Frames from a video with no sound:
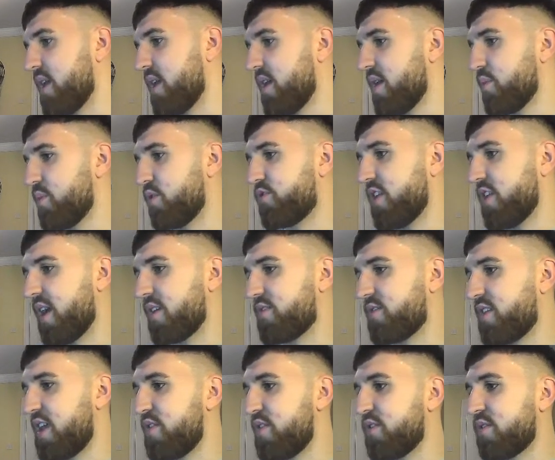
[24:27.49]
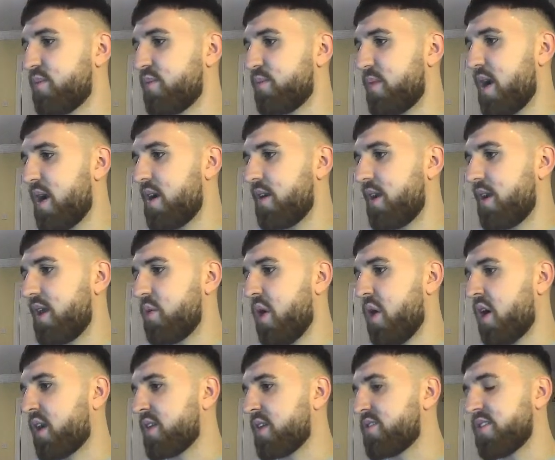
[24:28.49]
But yeah, Stephen, Martinelli,
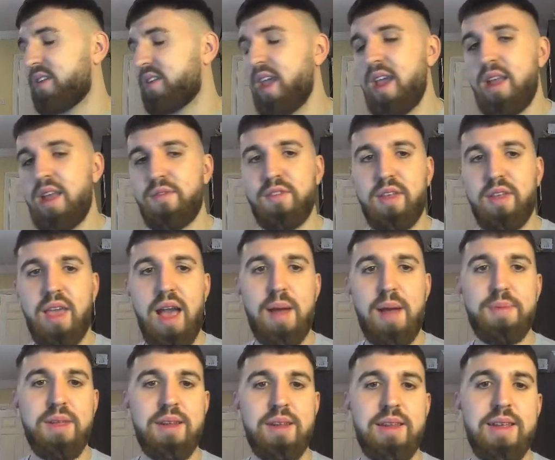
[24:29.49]
Watkins or Kane for the captain?